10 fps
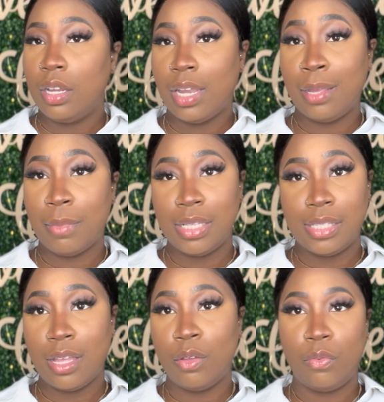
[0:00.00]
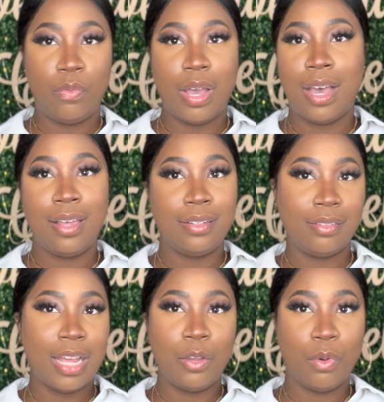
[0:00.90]
Like myself, I
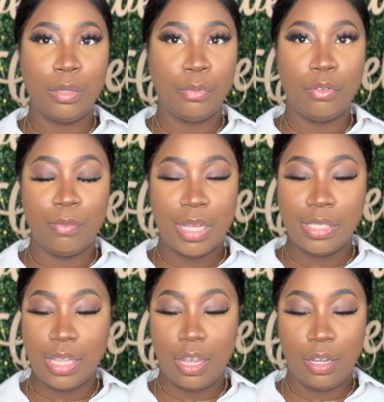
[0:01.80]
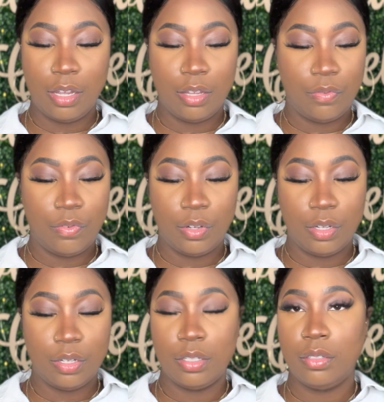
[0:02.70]
don't like waterproof mascara
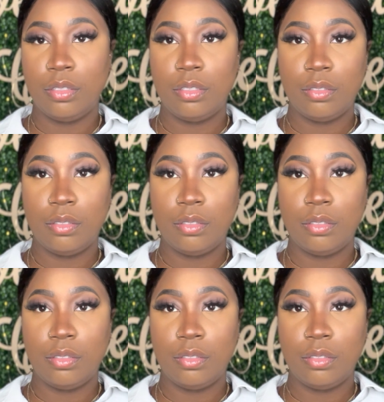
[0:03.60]
for